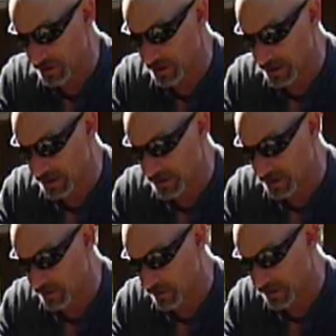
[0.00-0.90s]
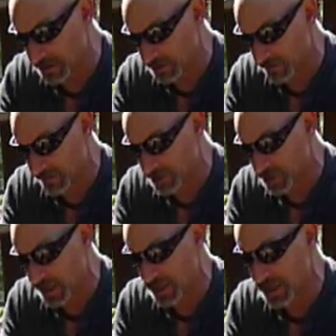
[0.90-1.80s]
They grow in a sort of a
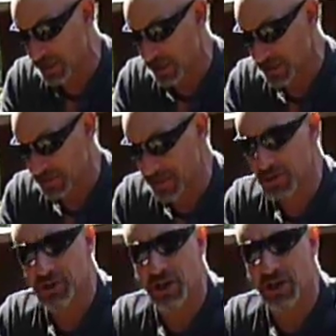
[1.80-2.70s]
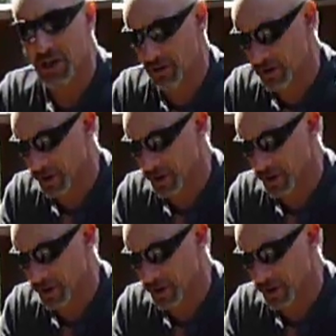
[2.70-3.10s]
shaded, semi-shaded area.